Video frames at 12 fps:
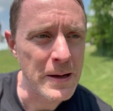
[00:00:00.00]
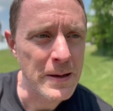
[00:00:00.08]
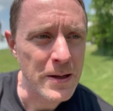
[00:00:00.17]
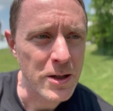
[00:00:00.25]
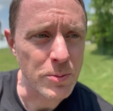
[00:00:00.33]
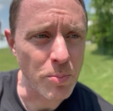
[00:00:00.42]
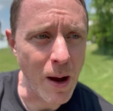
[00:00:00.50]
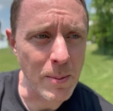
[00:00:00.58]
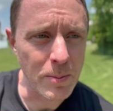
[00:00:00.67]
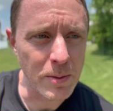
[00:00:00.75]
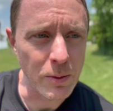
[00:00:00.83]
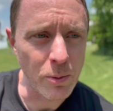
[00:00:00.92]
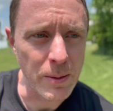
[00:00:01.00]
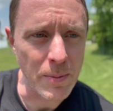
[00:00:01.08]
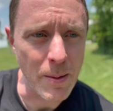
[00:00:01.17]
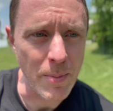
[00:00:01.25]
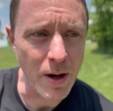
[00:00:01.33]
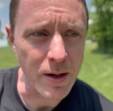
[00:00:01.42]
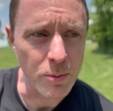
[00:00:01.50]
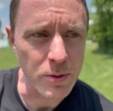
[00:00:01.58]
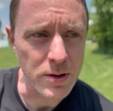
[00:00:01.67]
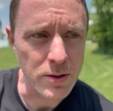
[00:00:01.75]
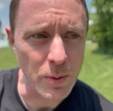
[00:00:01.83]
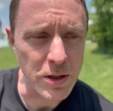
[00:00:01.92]
It was probably when my body
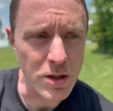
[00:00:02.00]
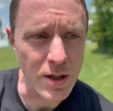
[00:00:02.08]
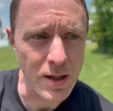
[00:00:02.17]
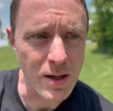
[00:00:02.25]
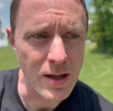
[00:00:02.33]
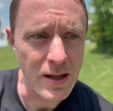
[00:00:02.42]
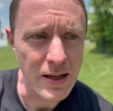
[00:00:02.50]
was switching